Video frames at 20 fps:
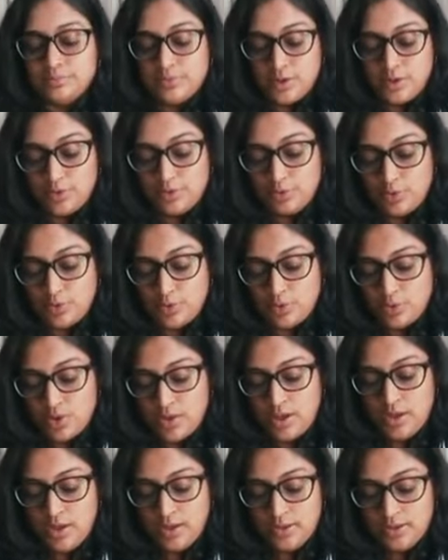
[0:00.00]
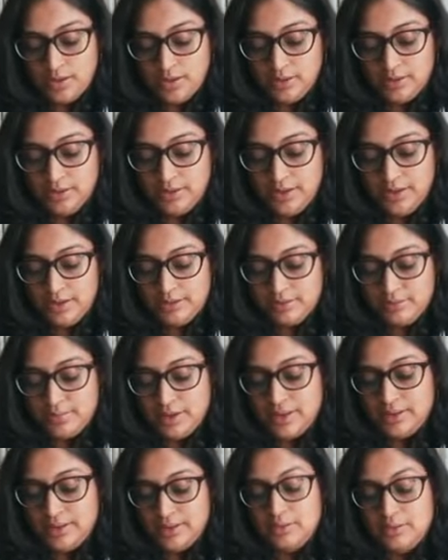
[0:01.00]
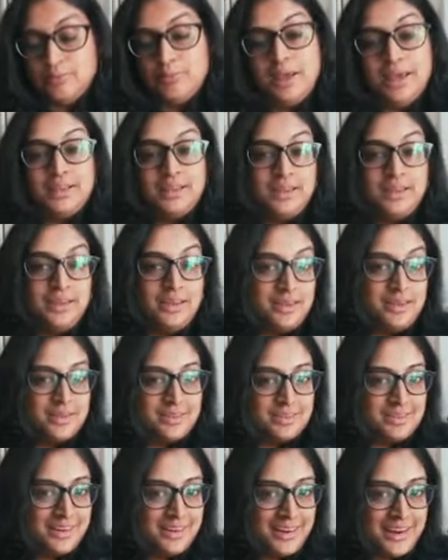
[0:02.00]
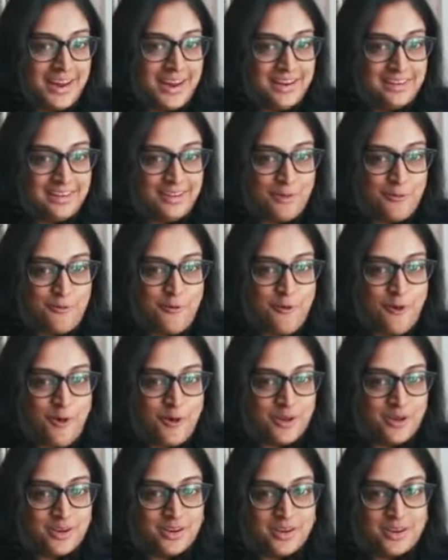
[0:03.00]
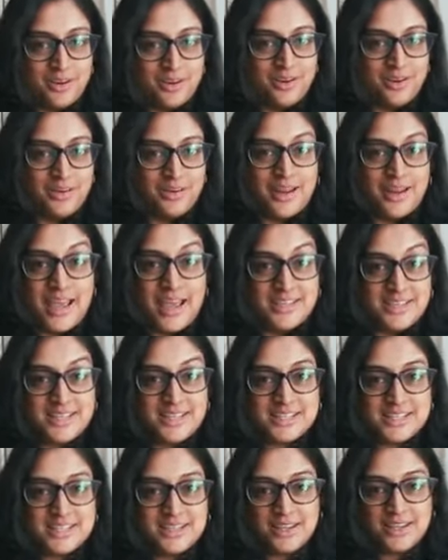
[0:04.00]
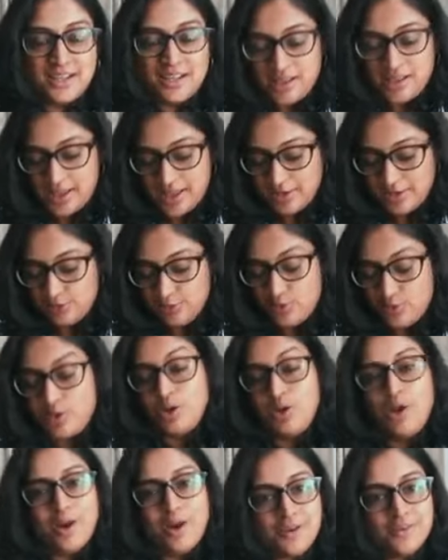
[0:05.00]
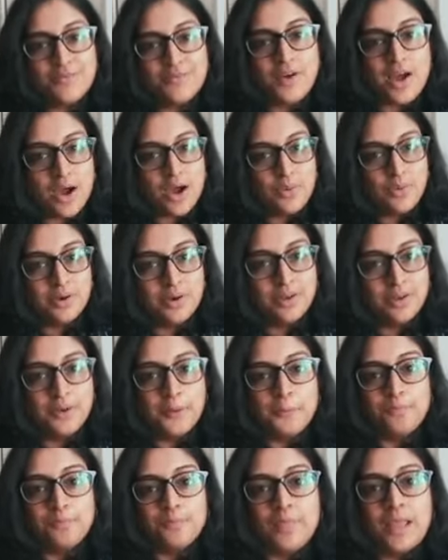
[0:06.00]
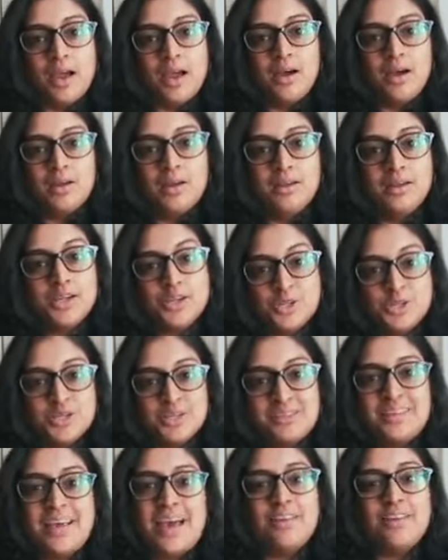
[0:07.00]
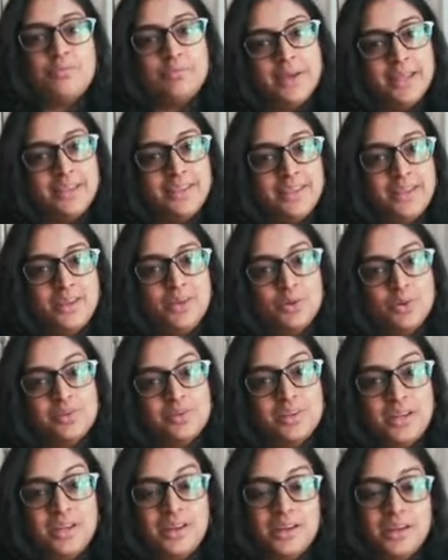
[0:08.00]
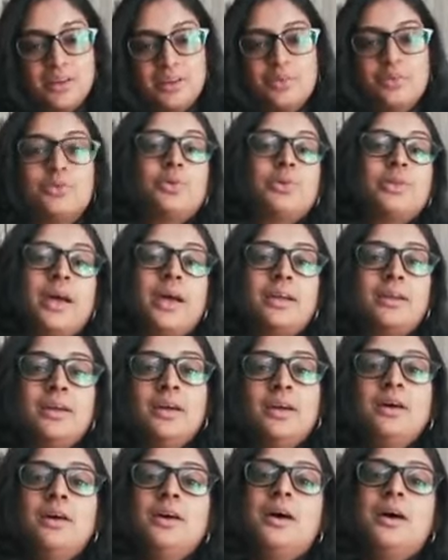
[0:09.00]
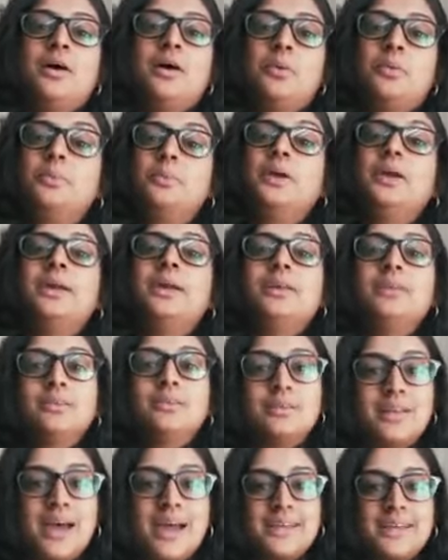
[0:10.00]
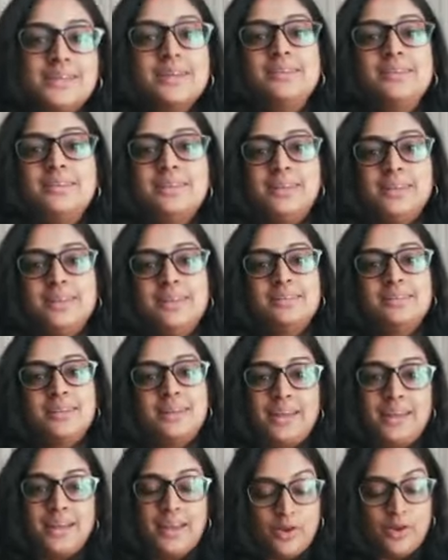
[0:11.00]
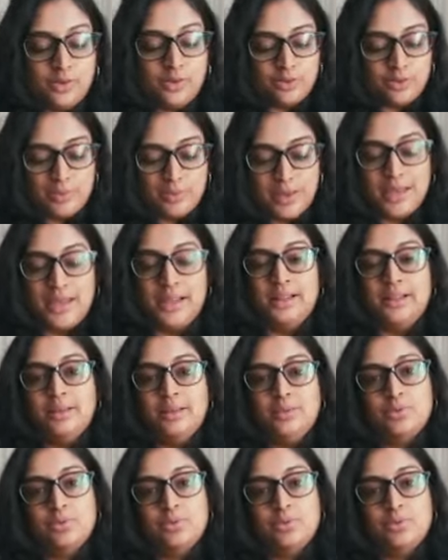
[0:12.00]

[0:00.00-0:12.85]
So these methi is great for digestion, and so a lot of our dishes have methi used in it so that we can digest it easily and also be healthy.